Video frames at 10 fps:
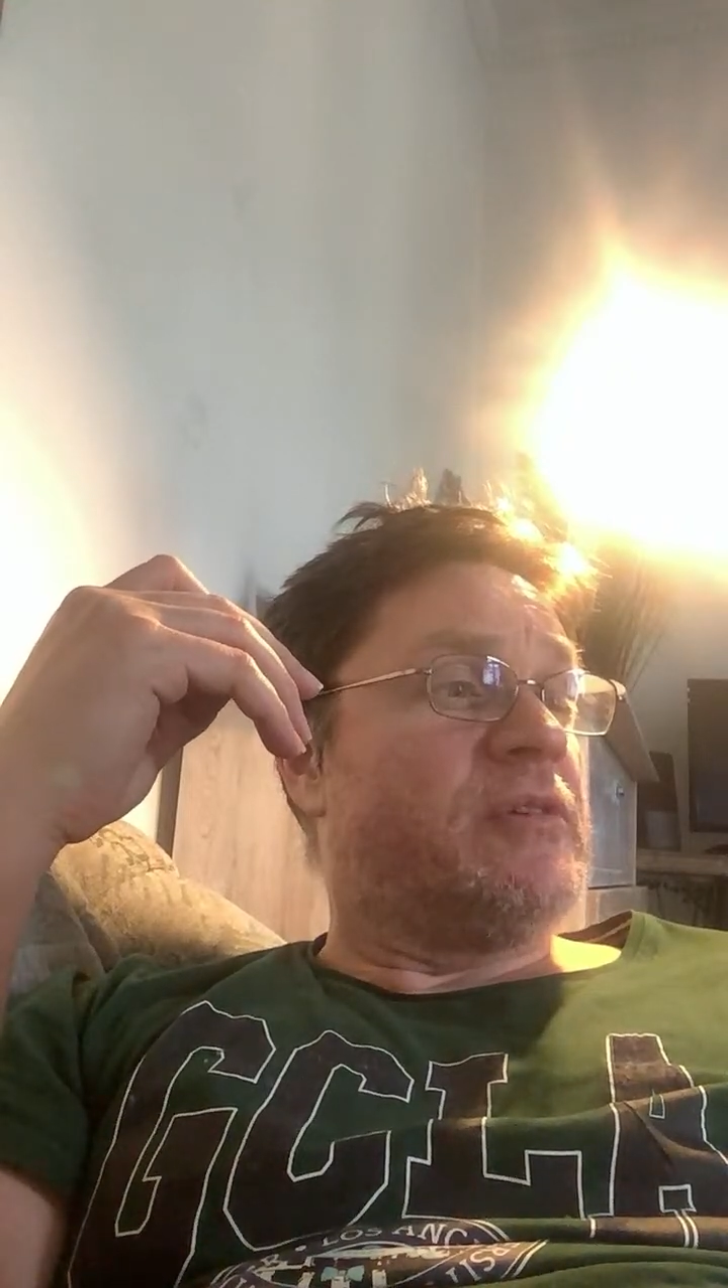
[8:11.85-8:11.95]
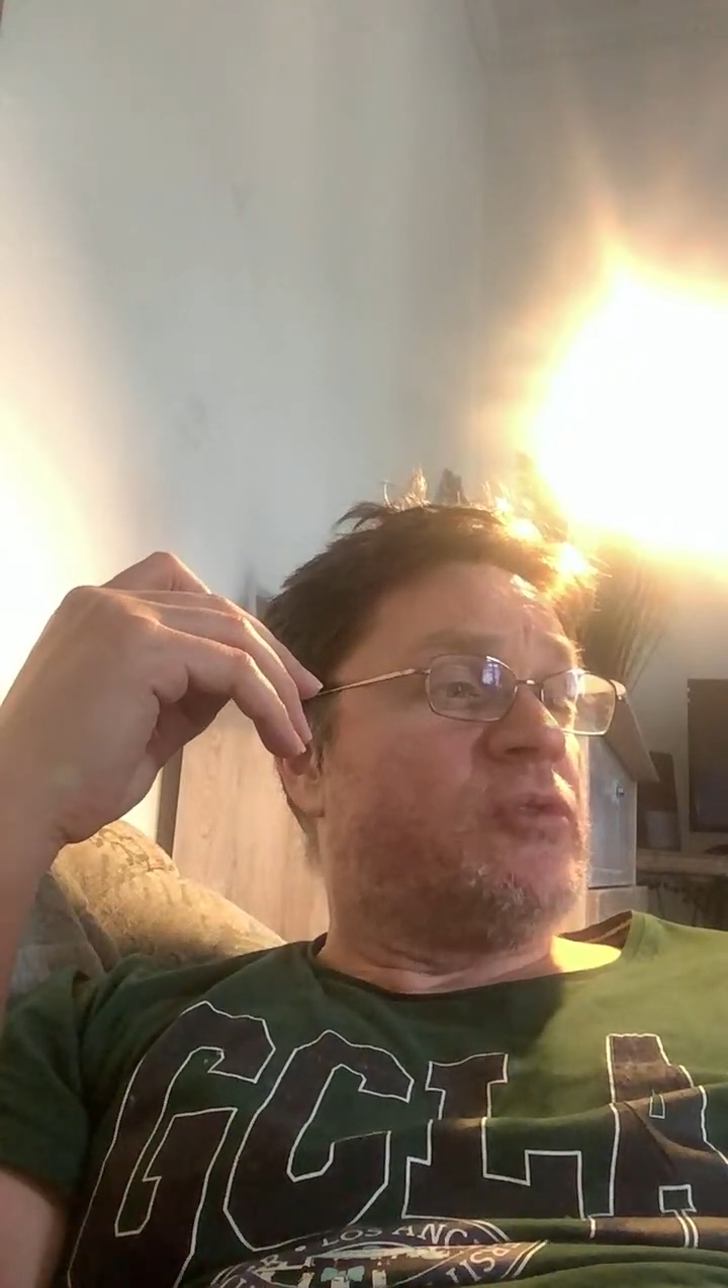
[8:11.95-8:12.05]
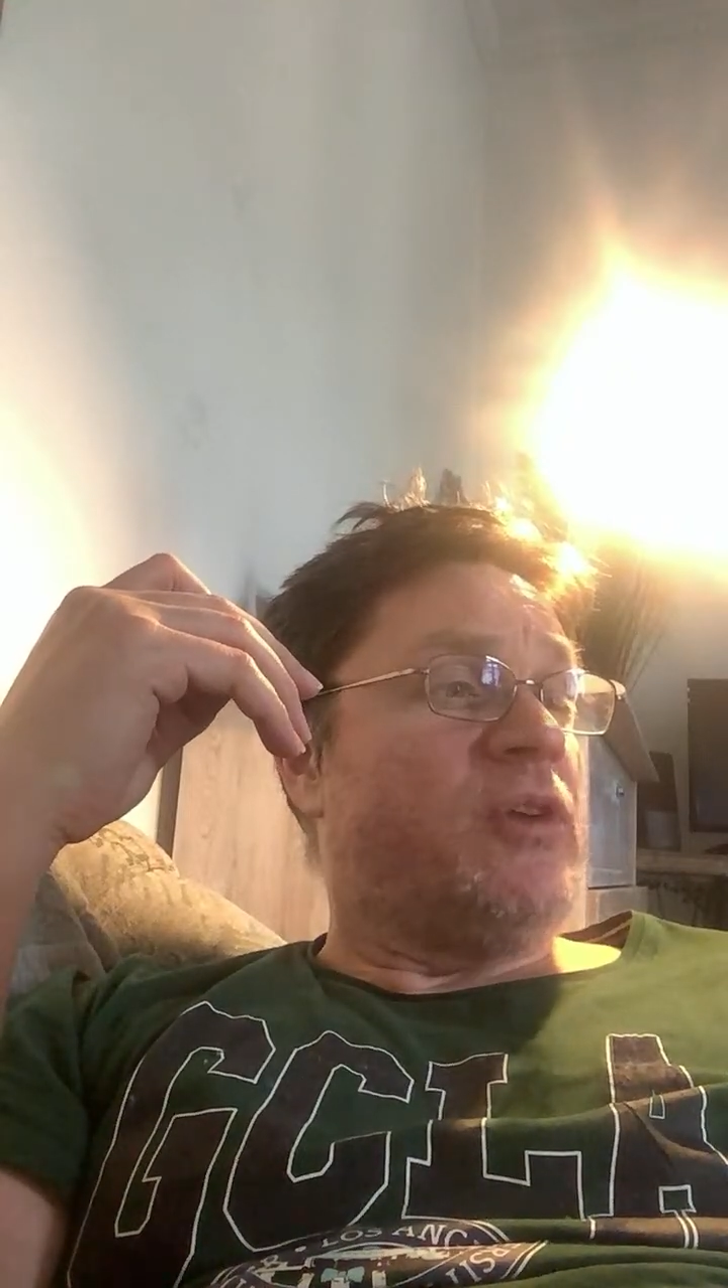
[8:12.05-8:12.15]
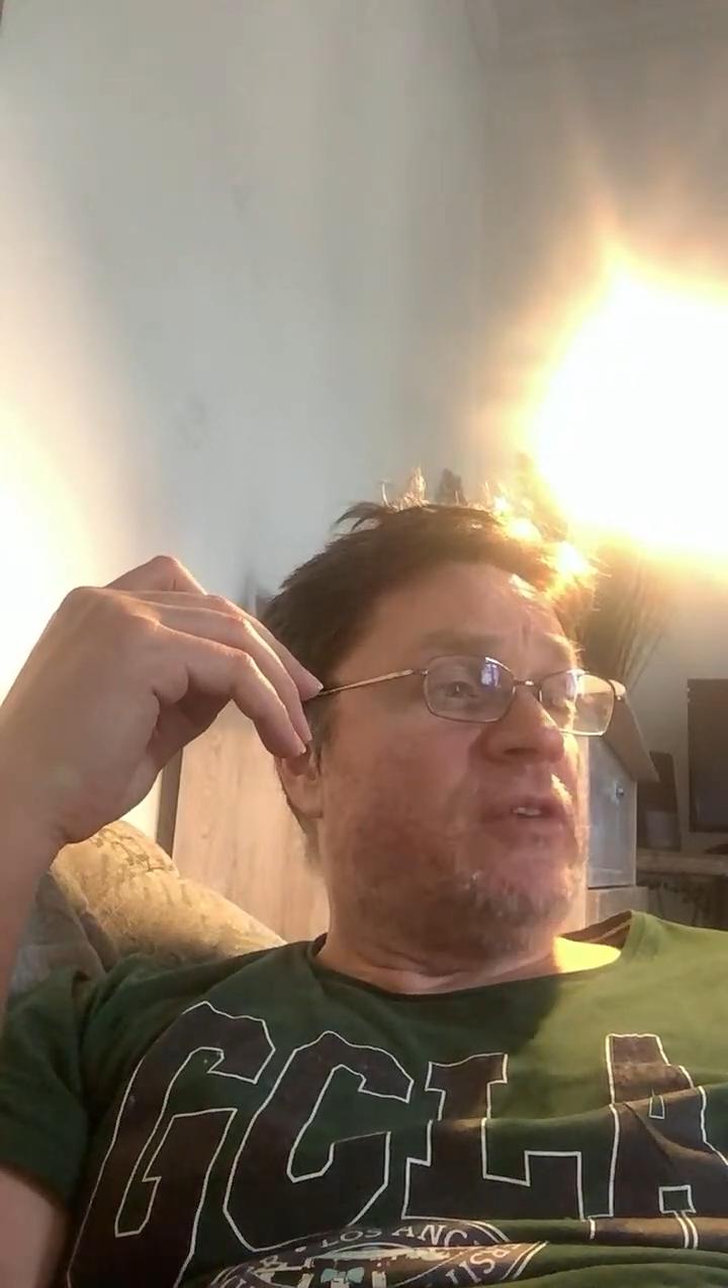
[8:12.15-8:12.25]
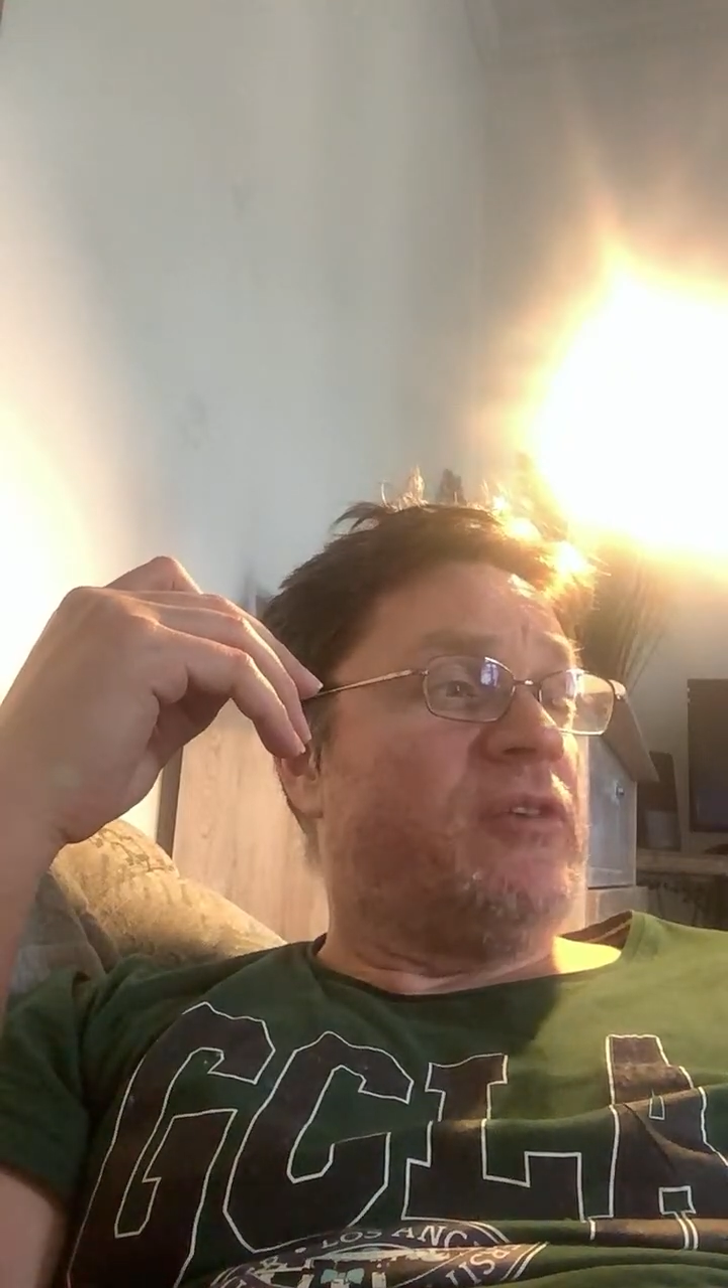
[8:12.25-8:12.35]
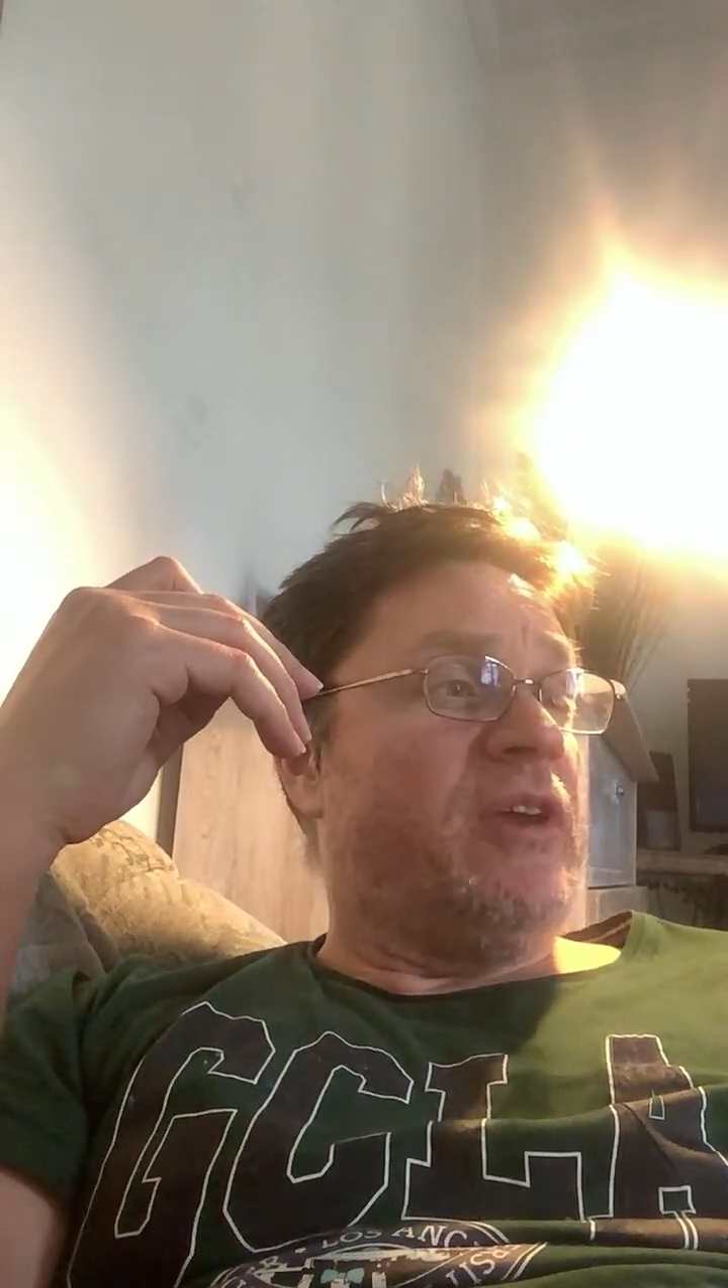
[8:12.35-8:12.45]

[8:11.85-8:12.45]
trying to